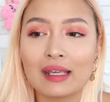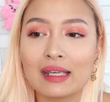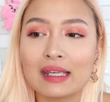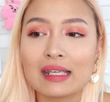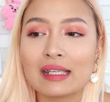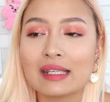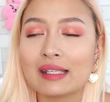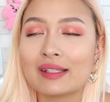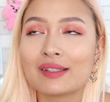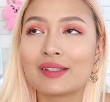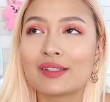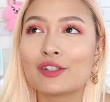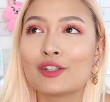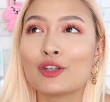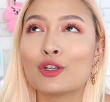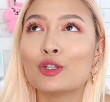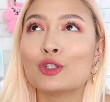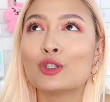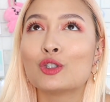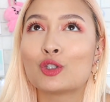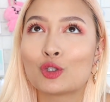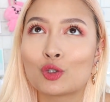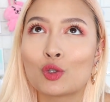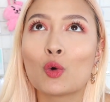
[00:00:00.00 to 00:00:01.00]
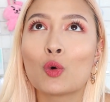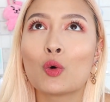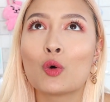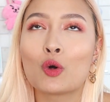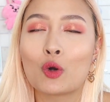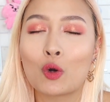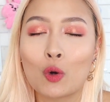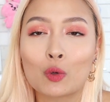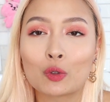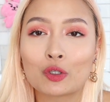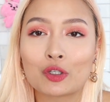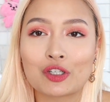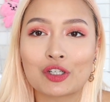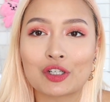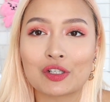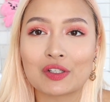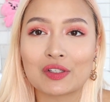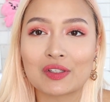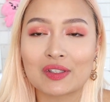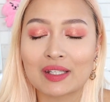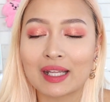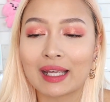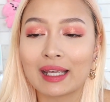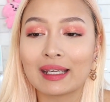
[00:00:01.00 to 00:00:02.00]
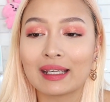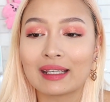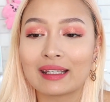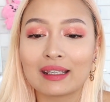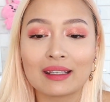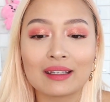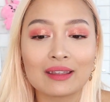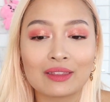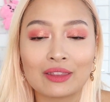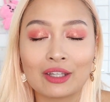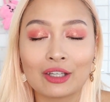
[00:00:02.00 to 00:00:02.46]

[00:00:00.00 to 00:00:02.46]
is so gorgeous like